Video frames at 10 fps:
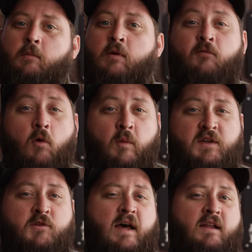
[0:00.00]
But before we
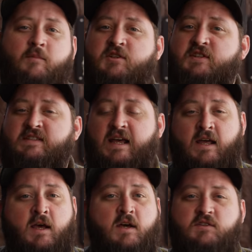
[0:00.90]
do that, let me just
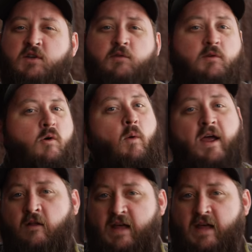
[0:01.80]
say, don't throw away all